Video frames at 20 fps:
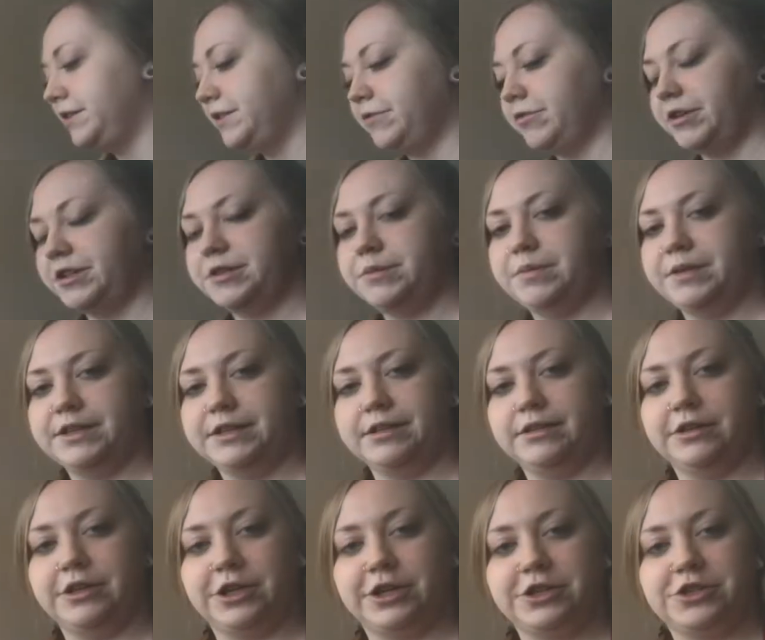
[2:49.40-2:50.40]
going to be the
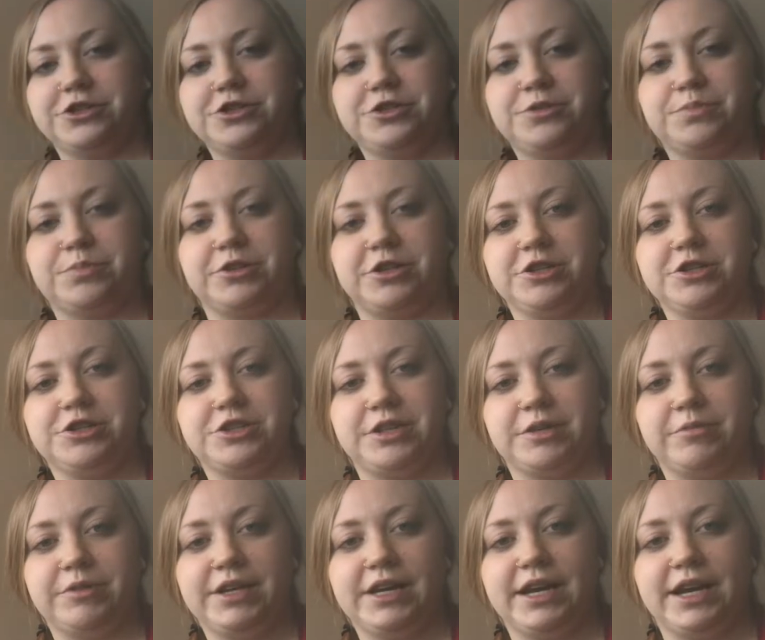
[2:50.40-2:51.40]
largest brush
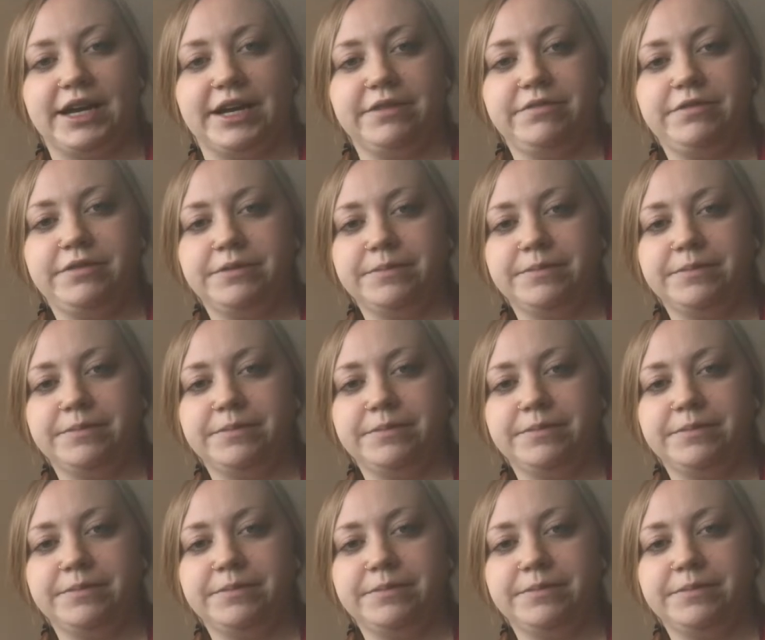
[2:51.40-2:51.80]
that we have.